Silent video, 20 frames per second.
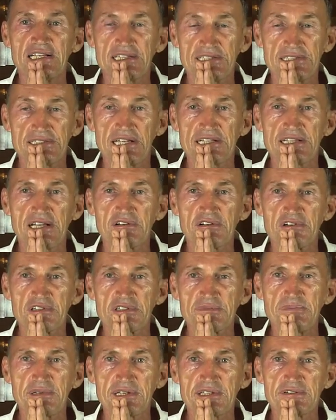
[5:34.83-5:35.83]
that I could
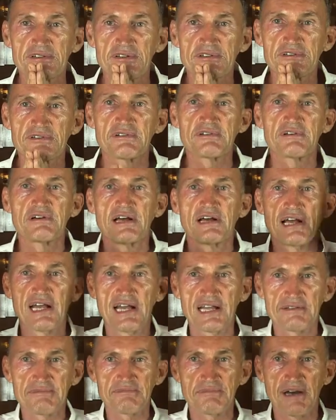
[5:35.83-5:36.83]
speak to you,
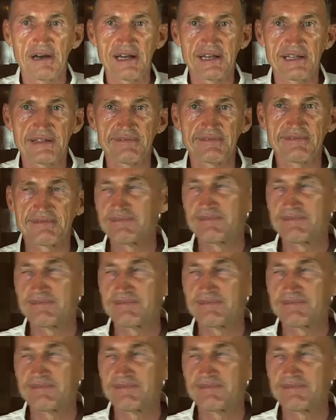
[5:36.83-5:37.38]
and bye.